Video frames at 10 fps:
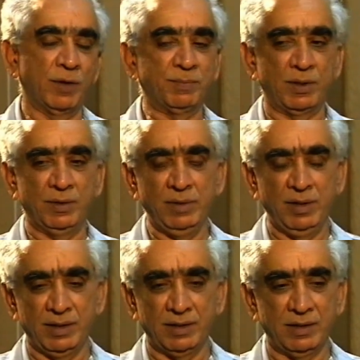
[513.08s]
Oh,
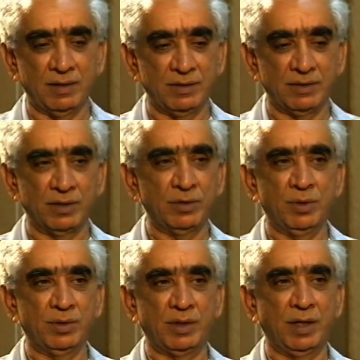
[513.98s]
absolutely. There's
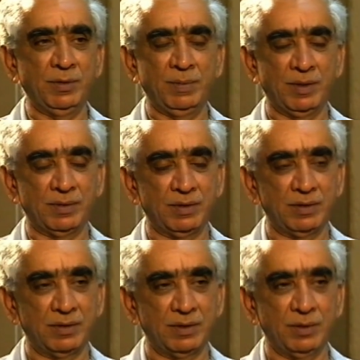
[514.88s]
no doubt about
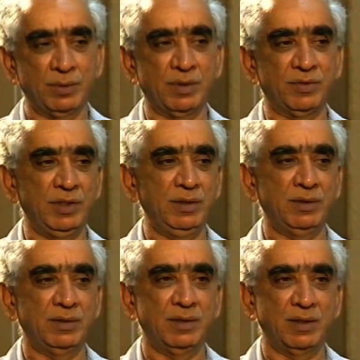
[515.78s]
it. You can see it
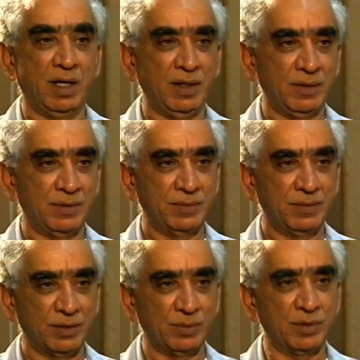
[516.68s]
now
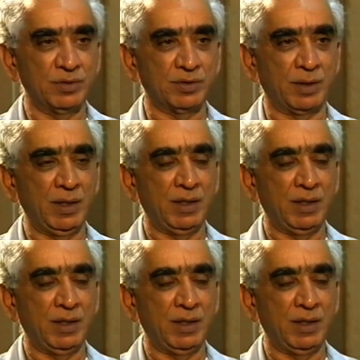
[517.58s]
in what is coming.